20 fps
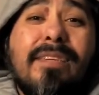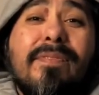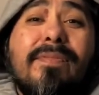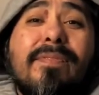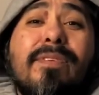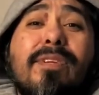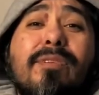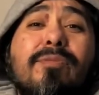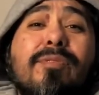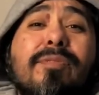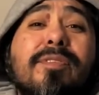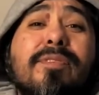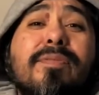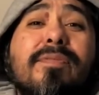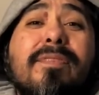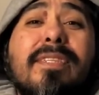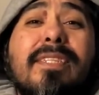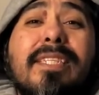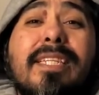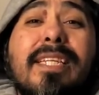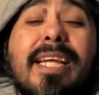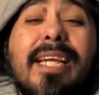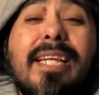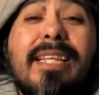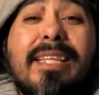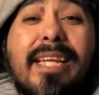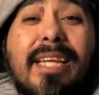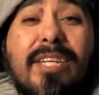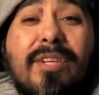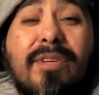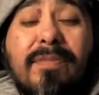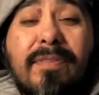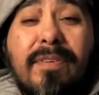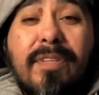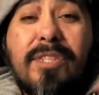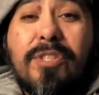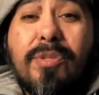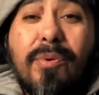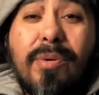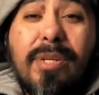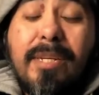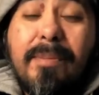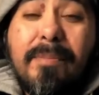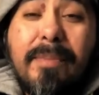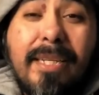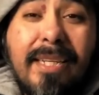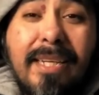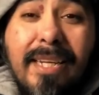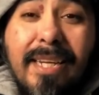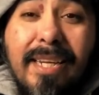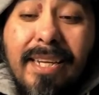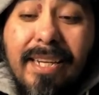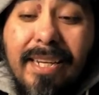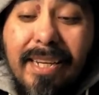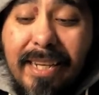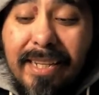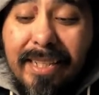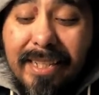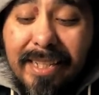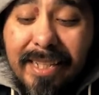it for the review for today. Thank you for joining me on